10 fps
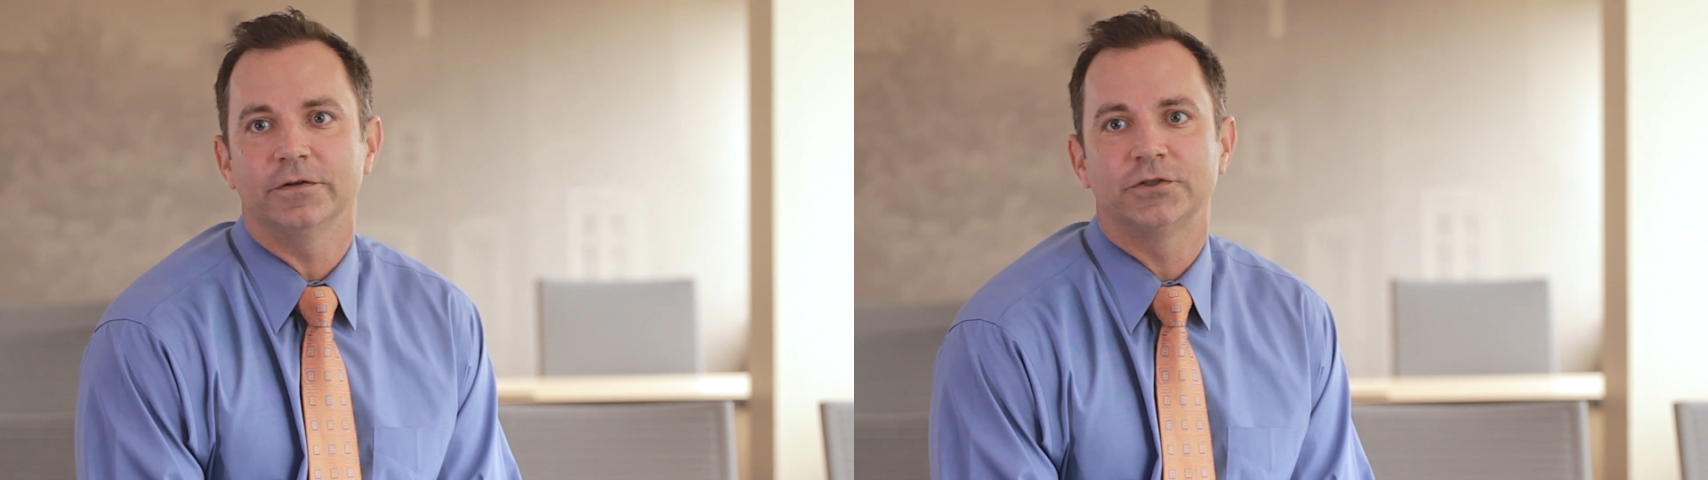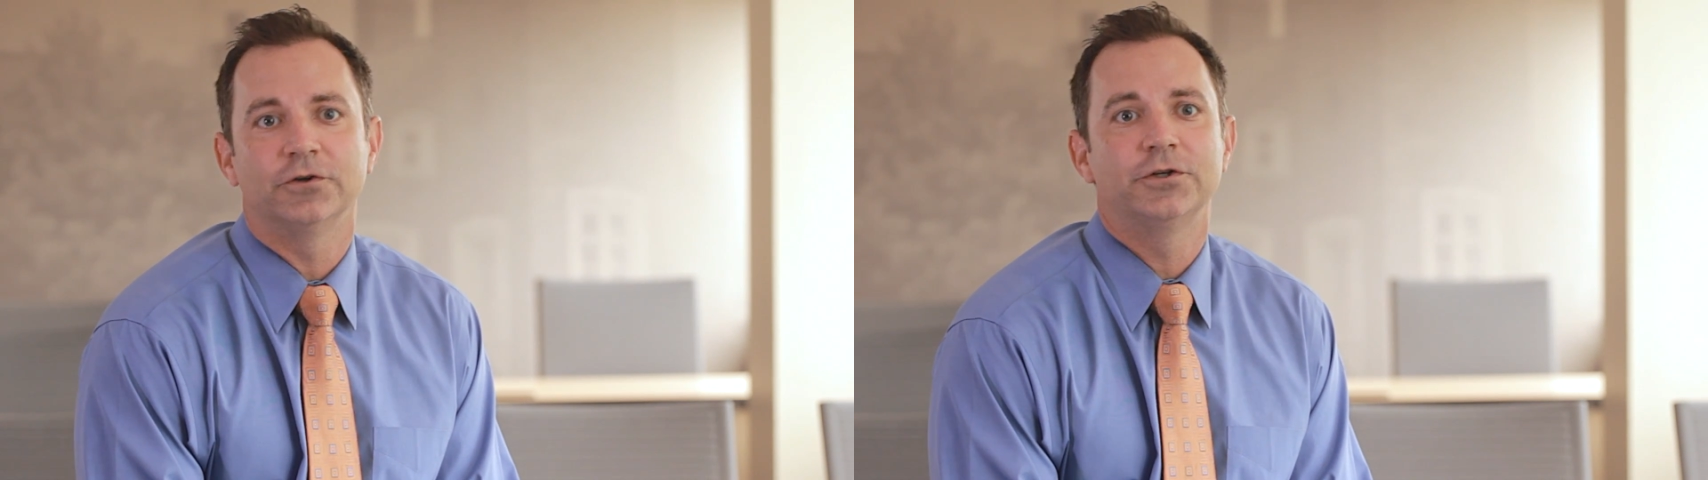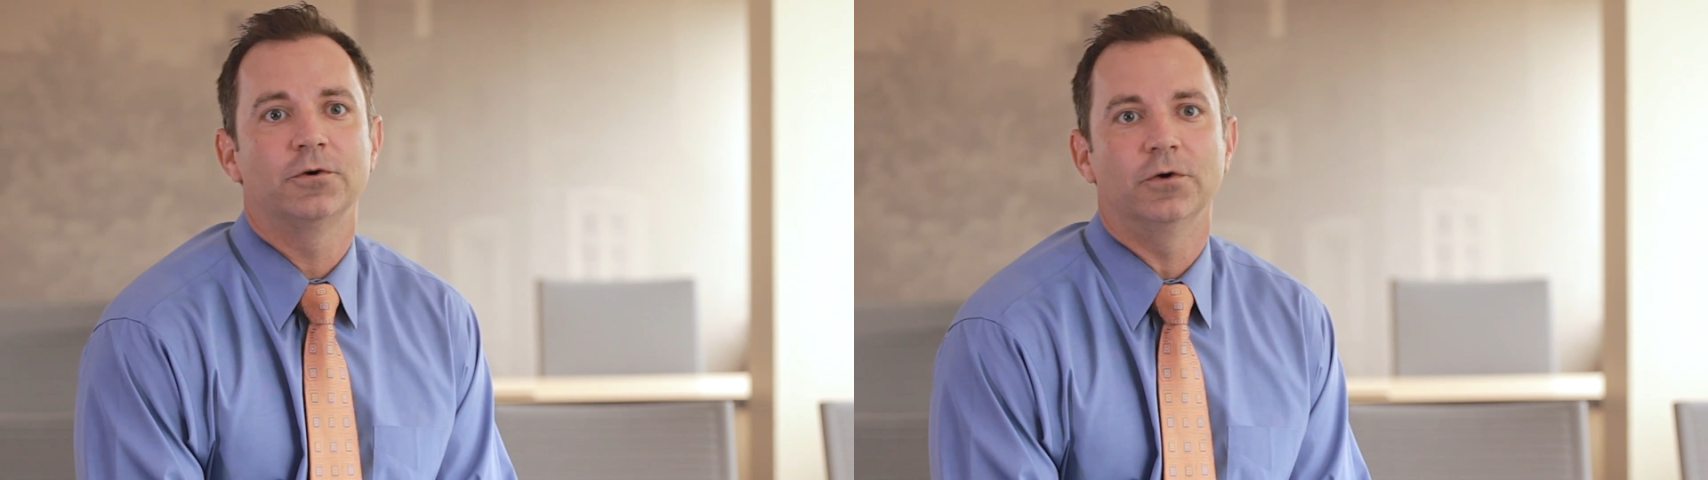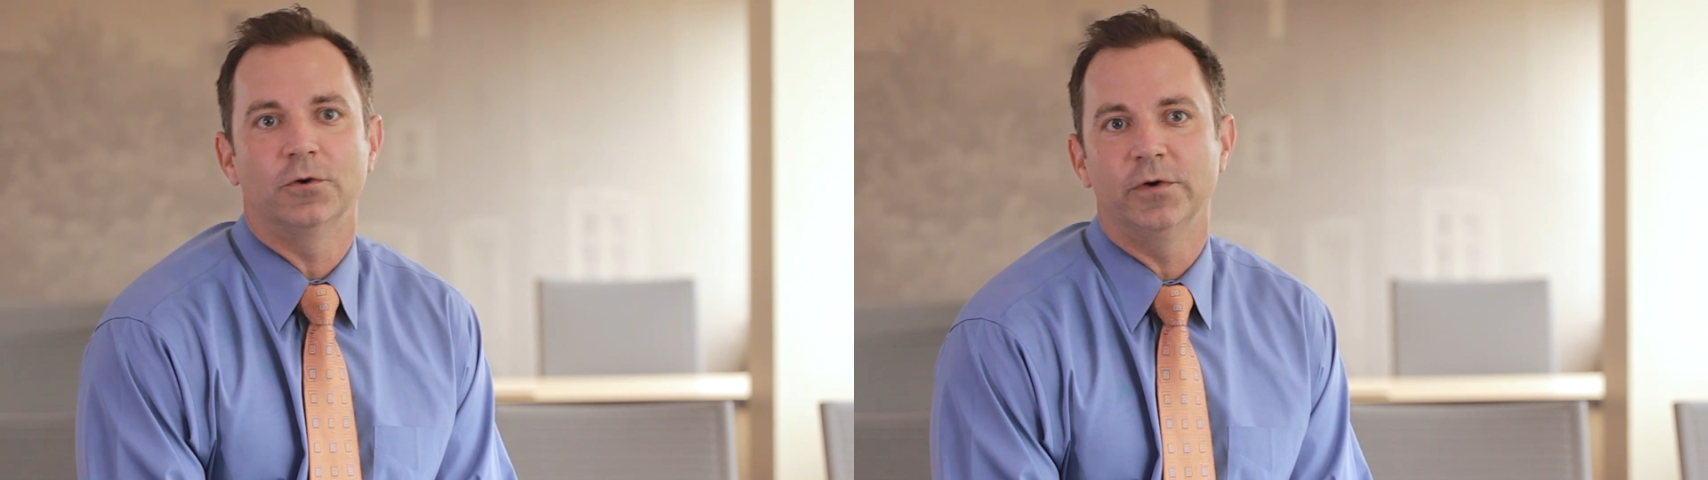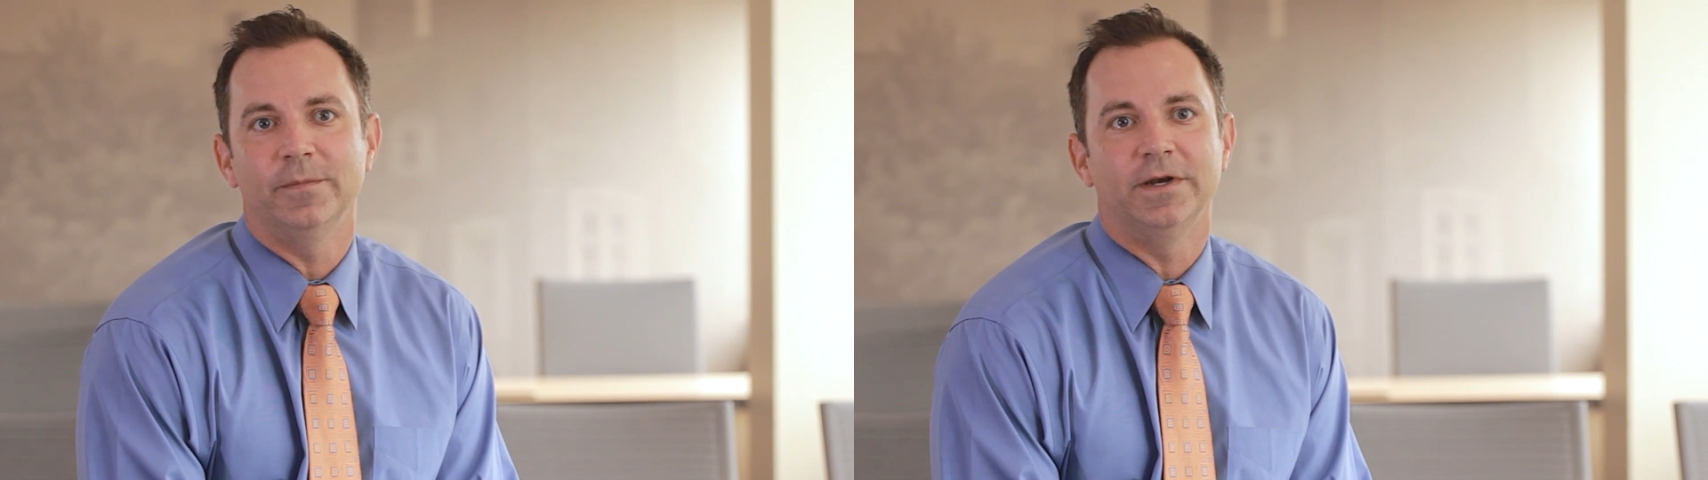surgical
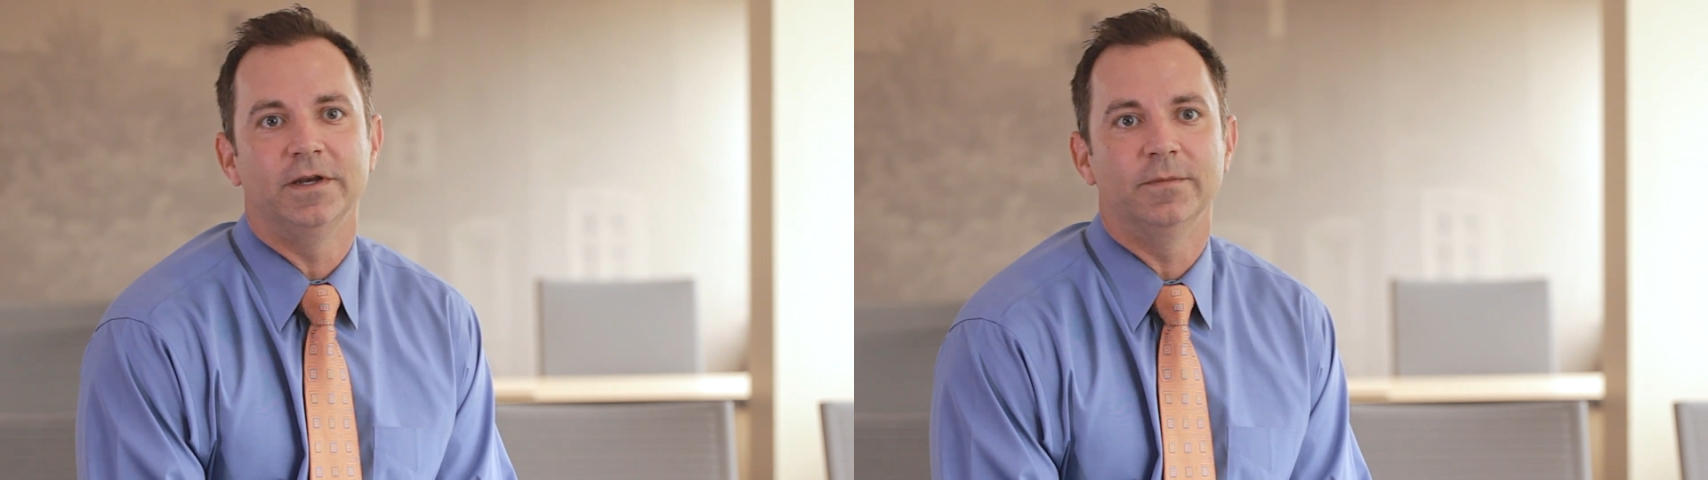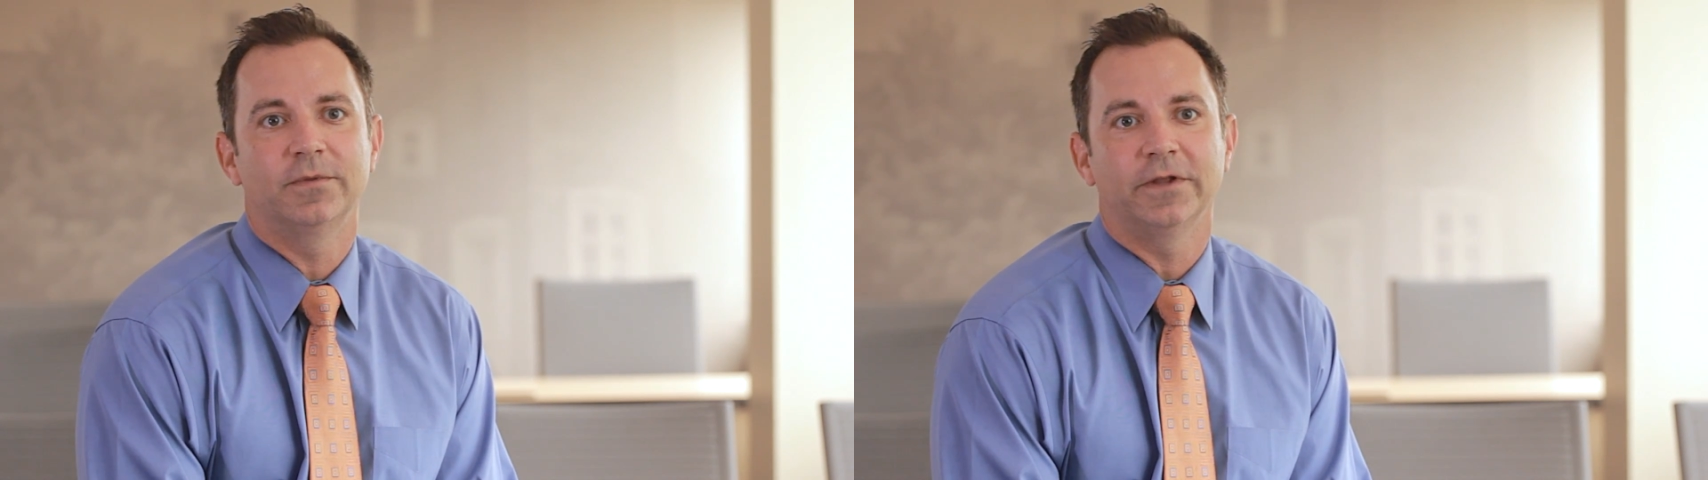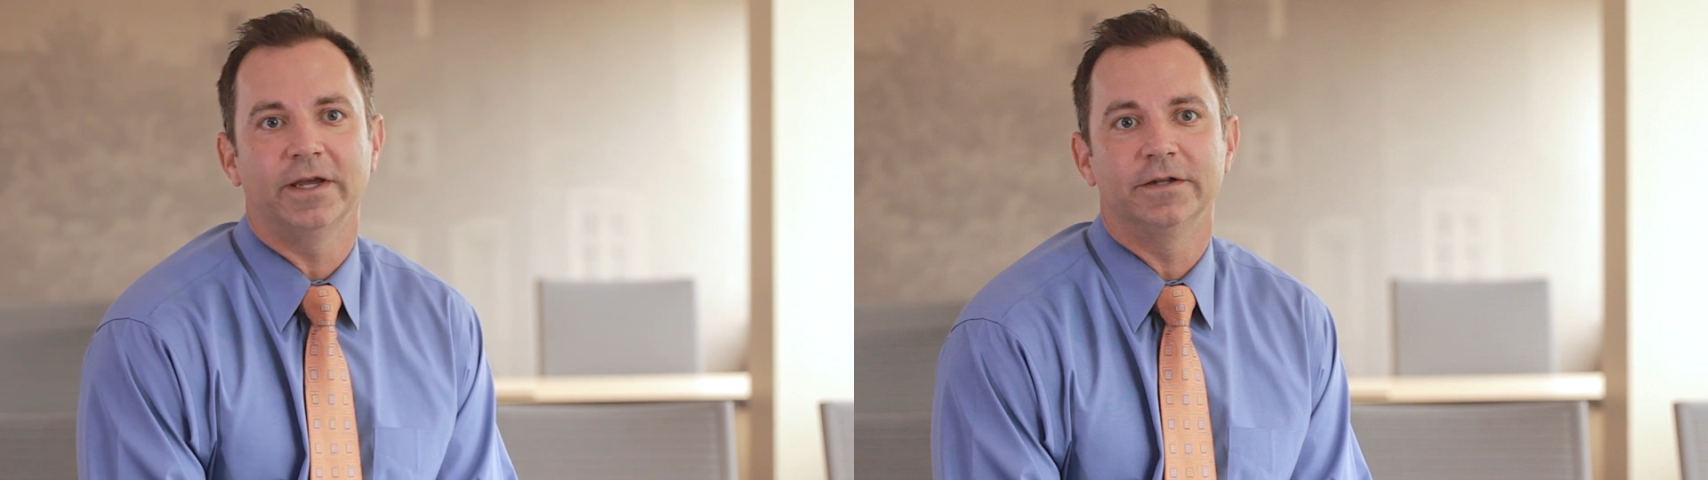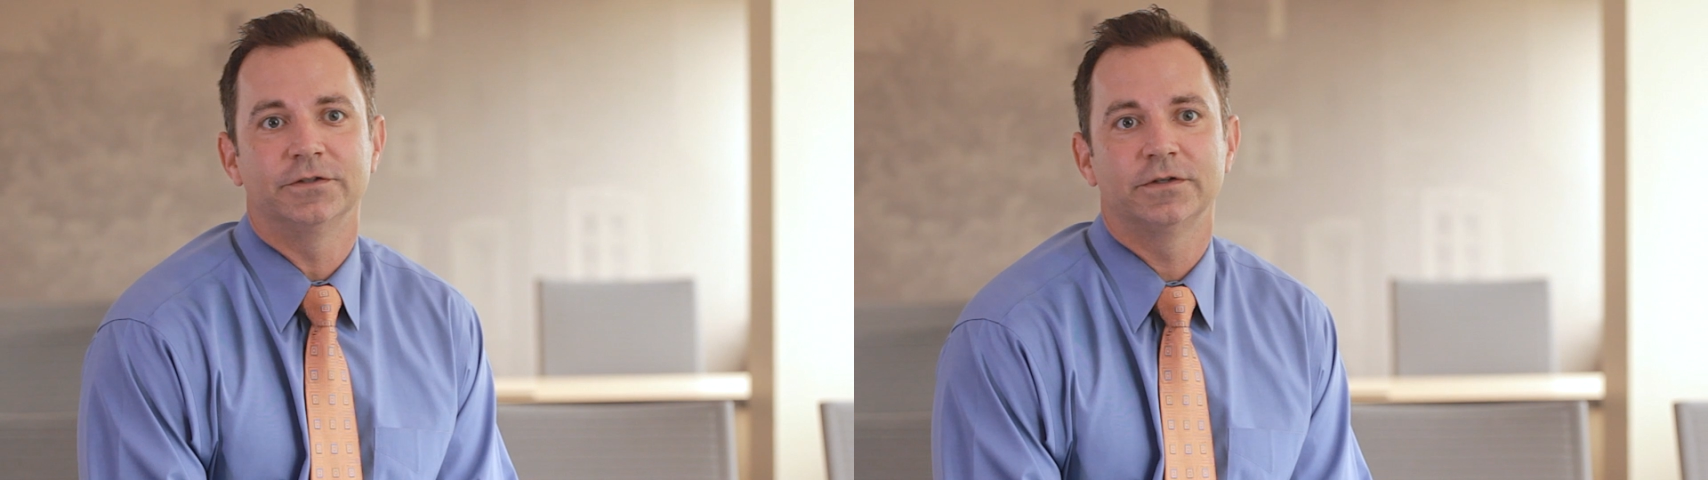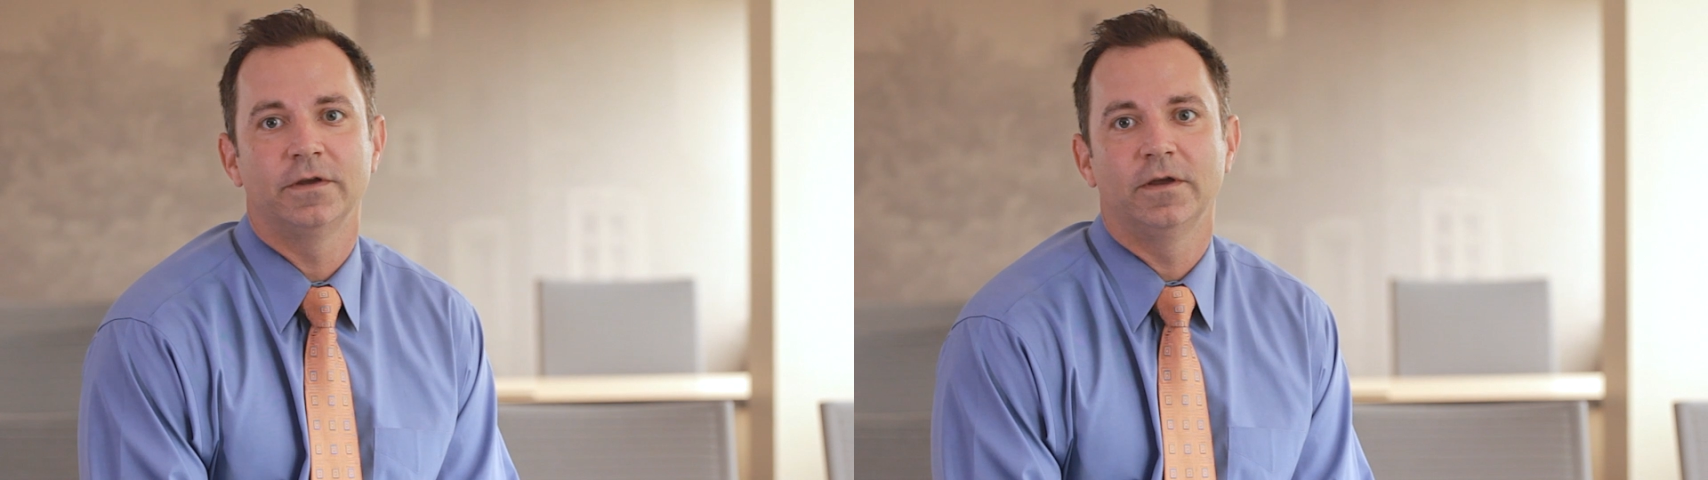equipment and
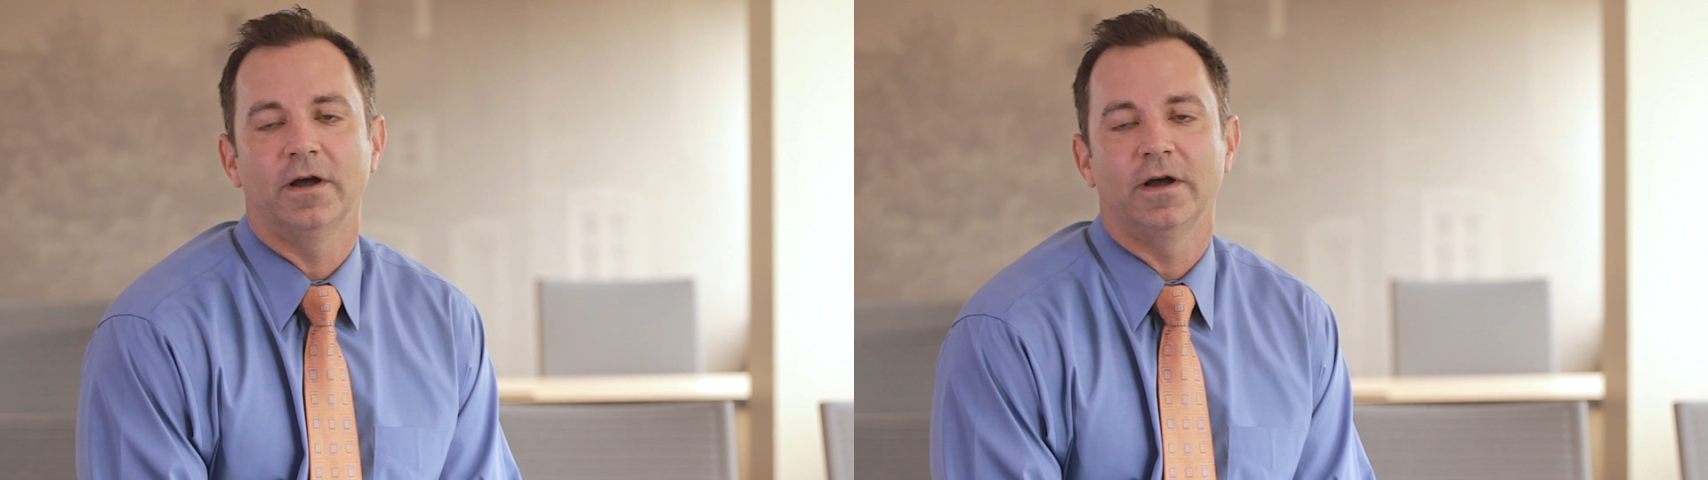implants,